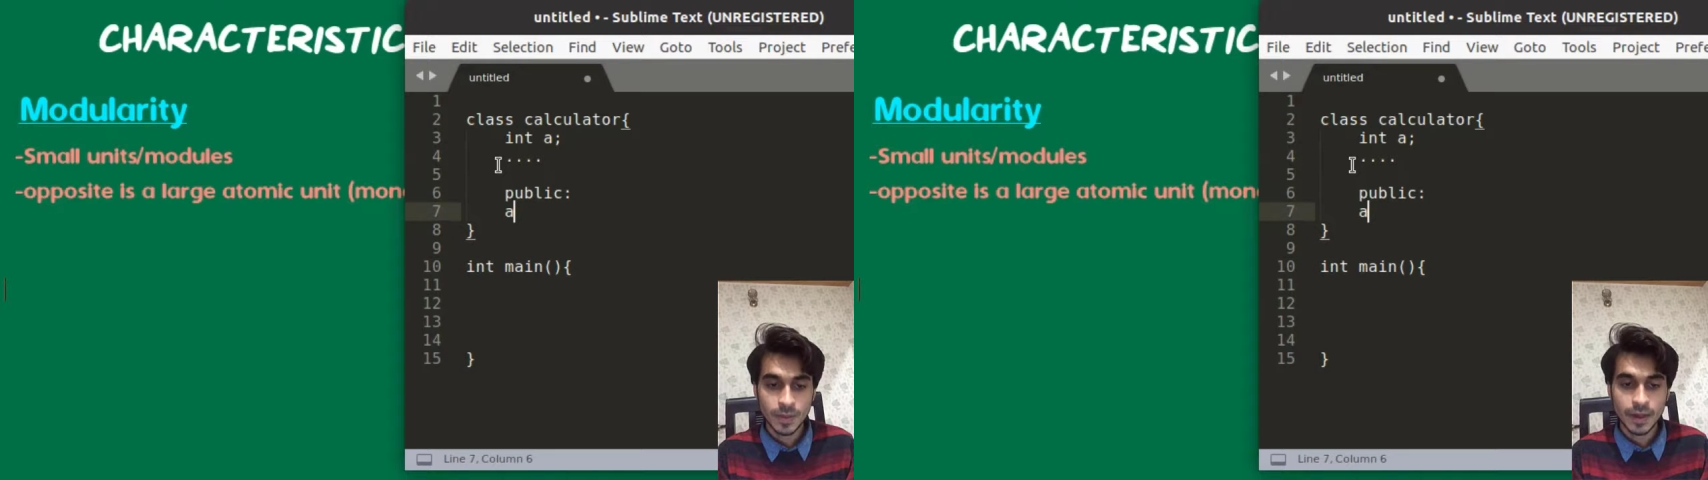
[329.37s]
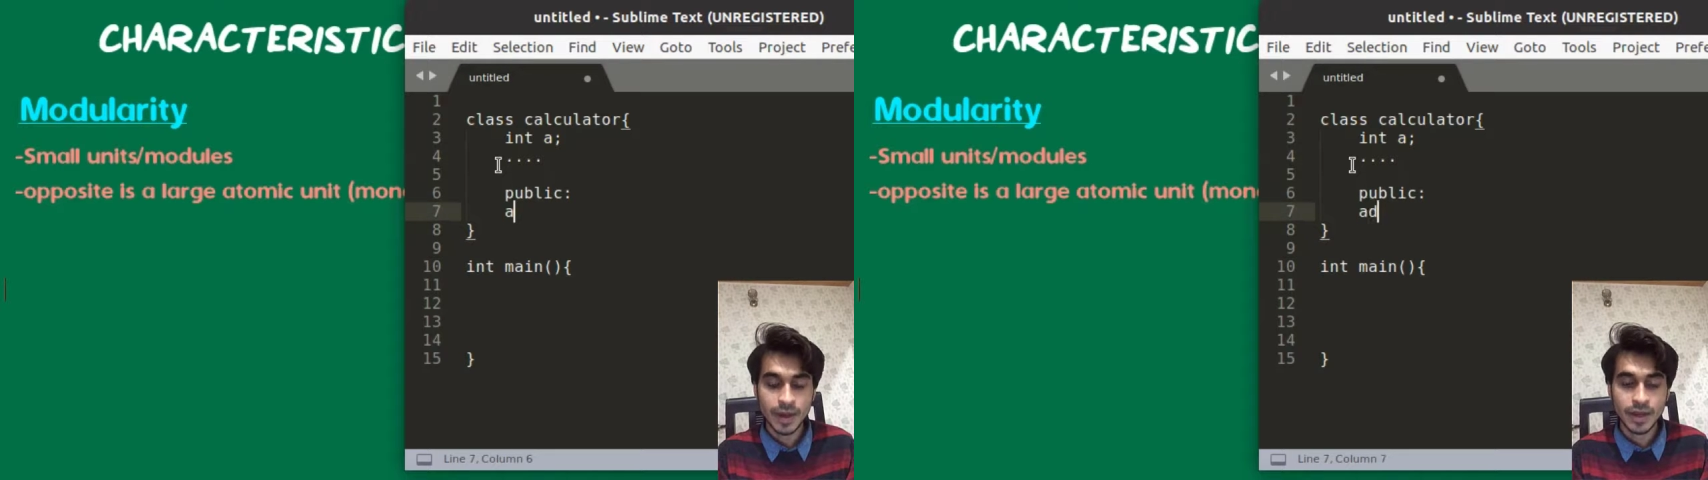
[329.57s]

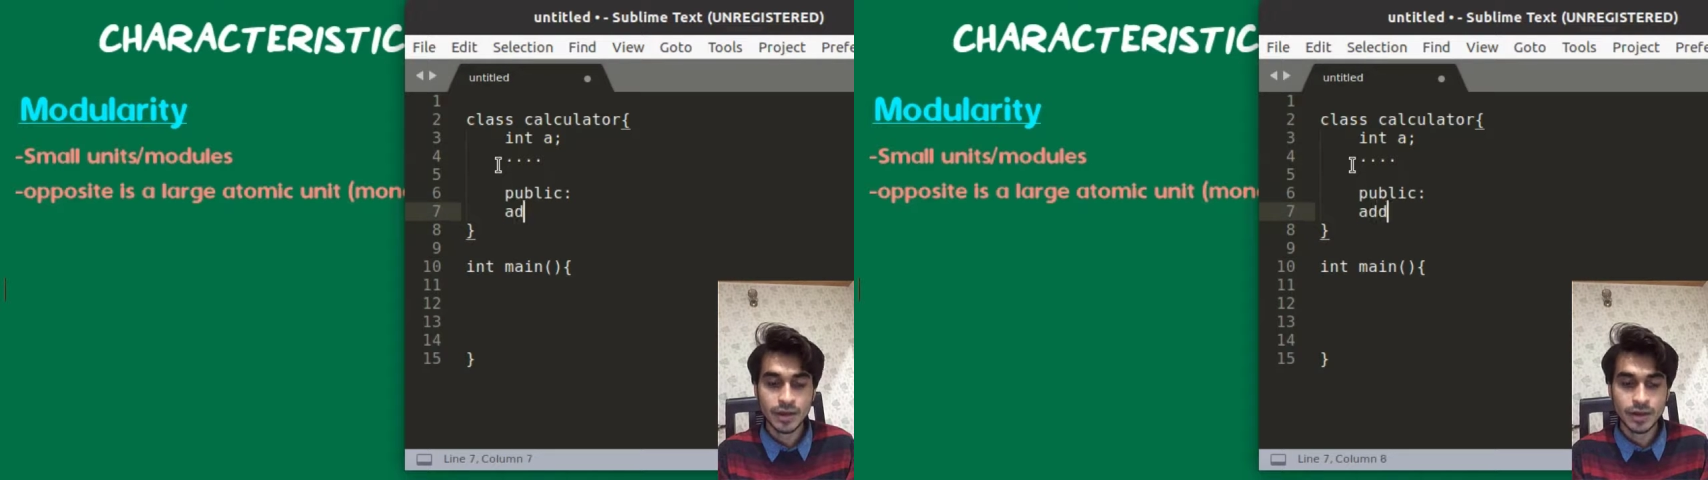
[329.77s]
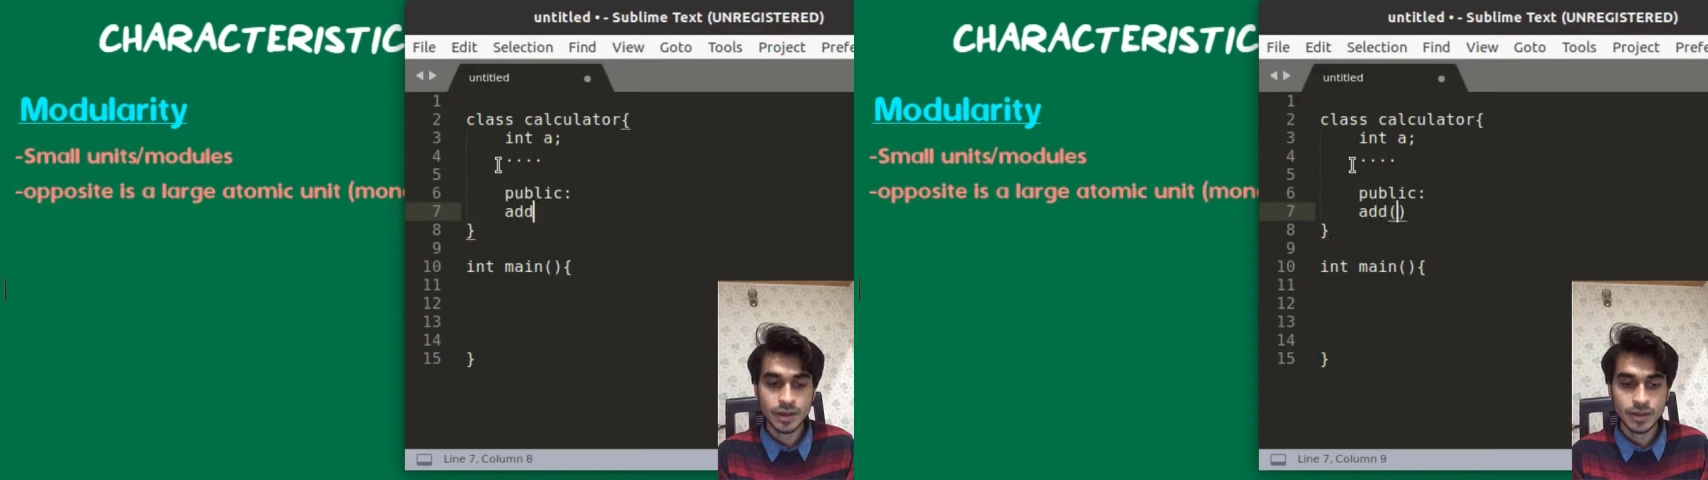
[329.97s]

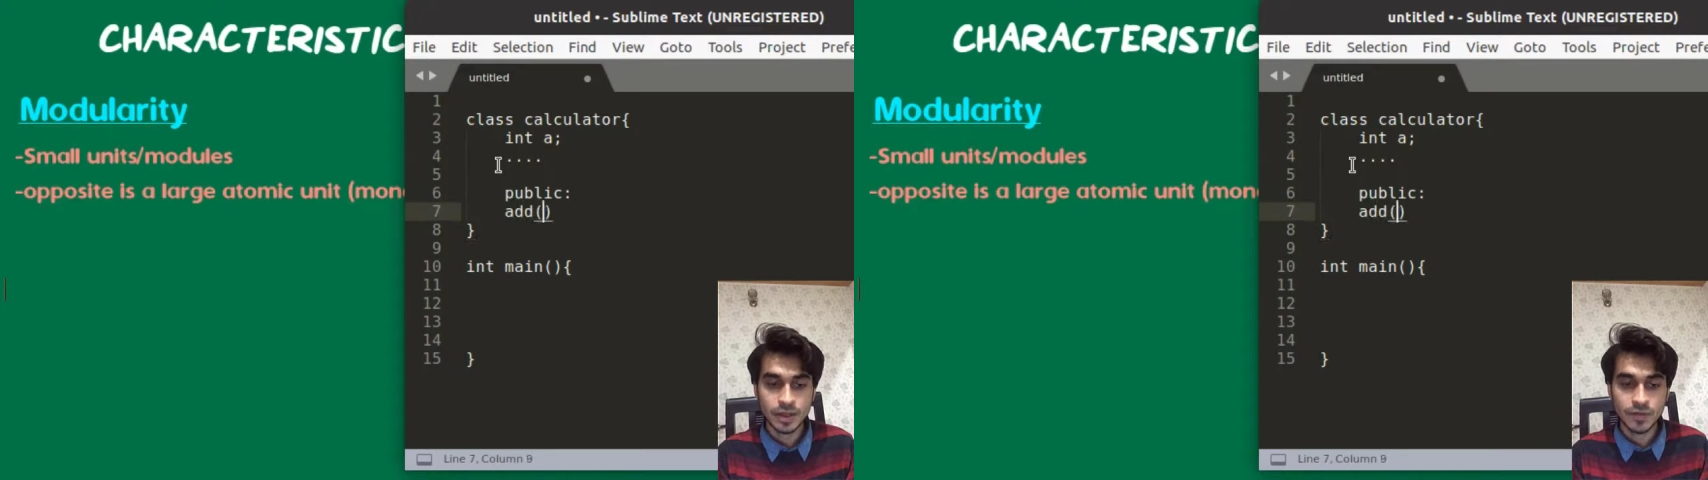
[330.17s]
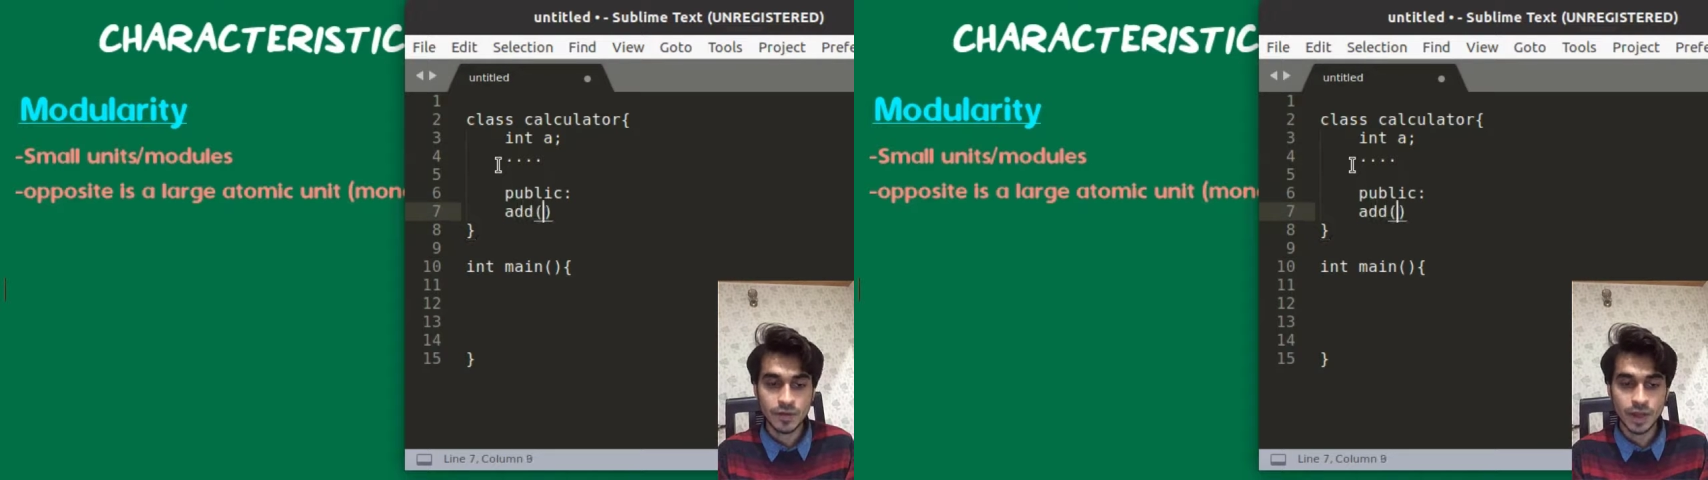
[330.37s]
And
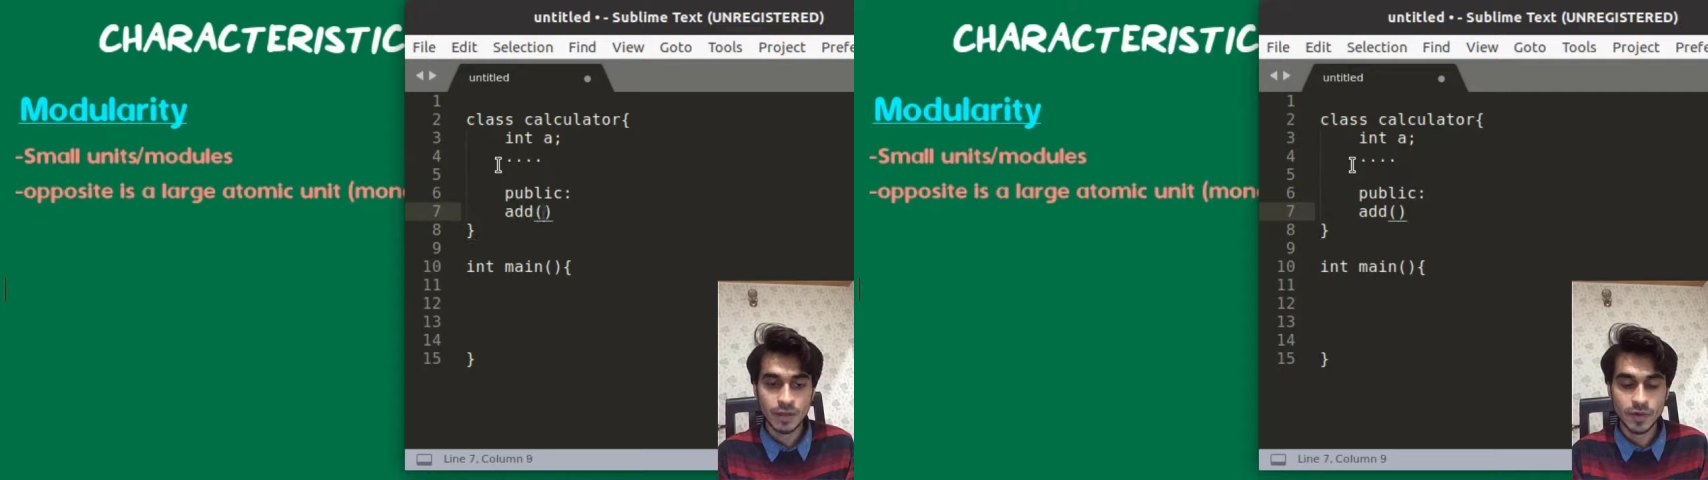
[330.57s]
there we have